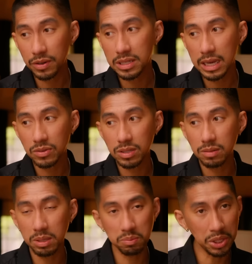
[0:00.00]
first
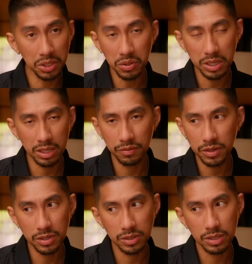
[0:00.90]
house, but Mercury in the
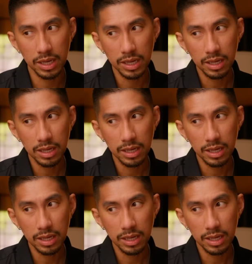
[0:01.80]
first